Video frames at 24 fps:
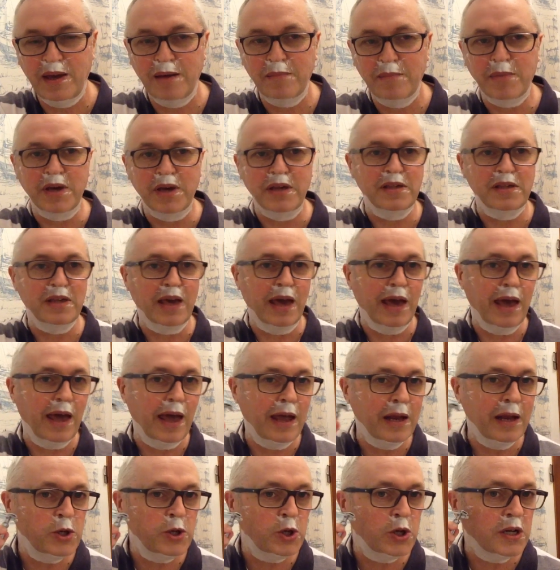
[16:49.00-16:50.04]
but it's
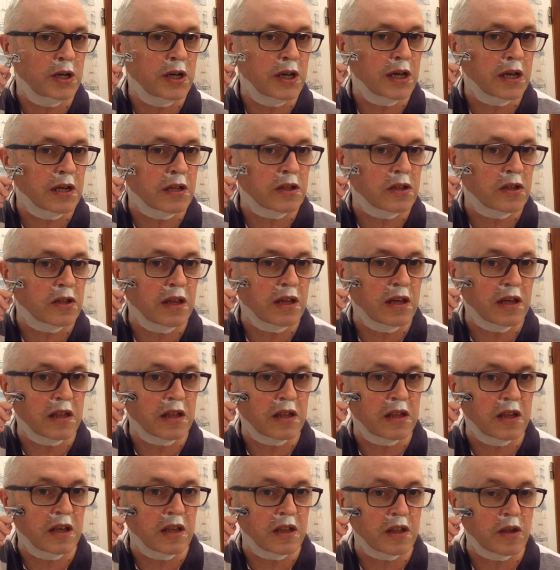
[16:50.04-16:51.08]
engineered so that it
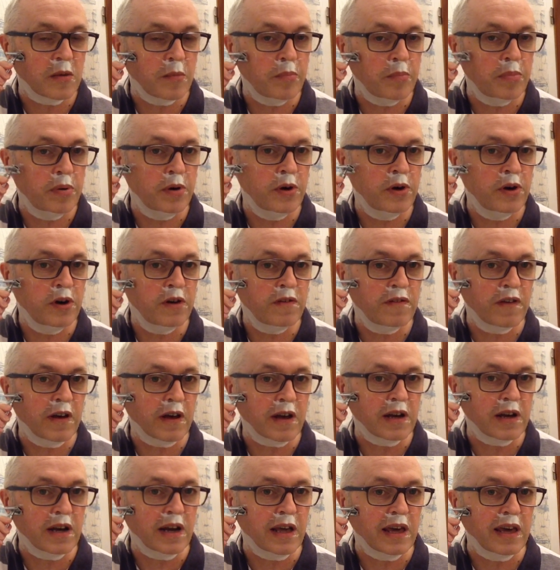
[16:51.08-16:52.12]
sits
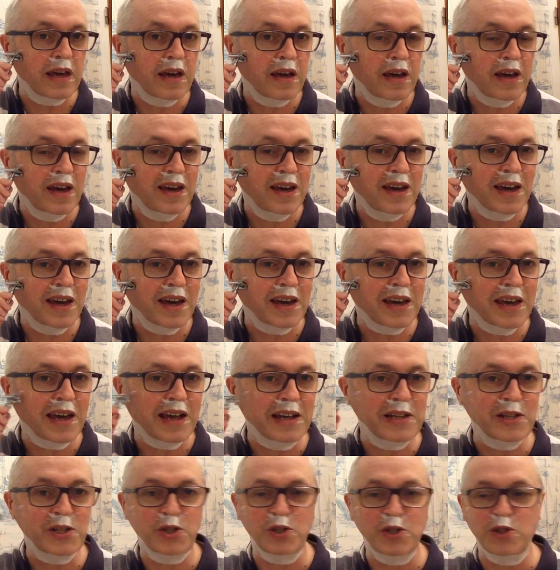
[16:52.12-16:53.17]
perfectly
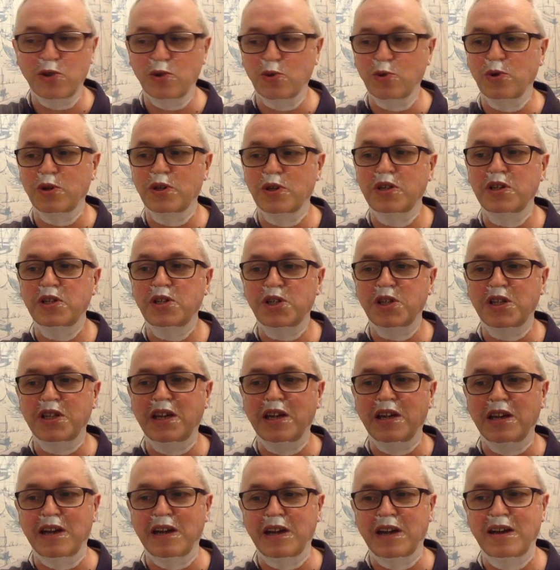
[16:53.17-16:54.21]
against your
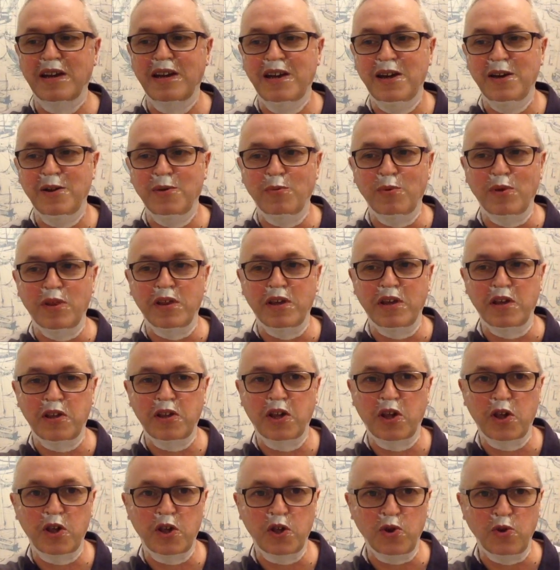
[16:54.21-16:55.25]
skin with
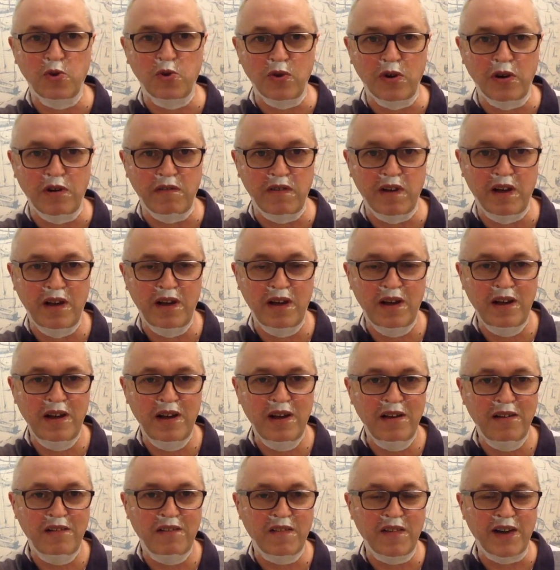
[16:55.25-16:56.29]
this sort of
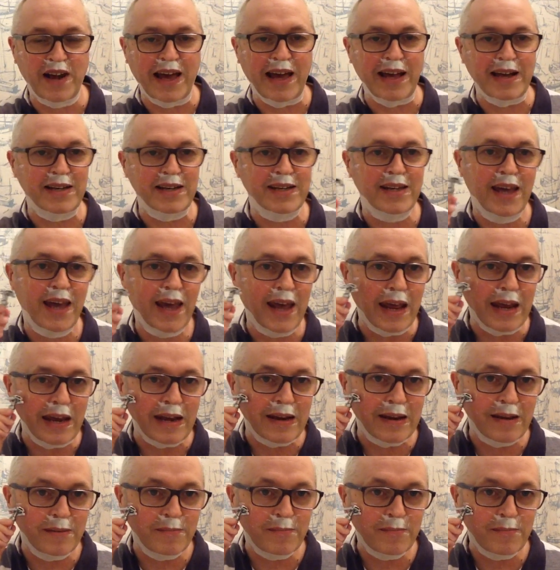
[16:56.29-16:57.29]
flat head,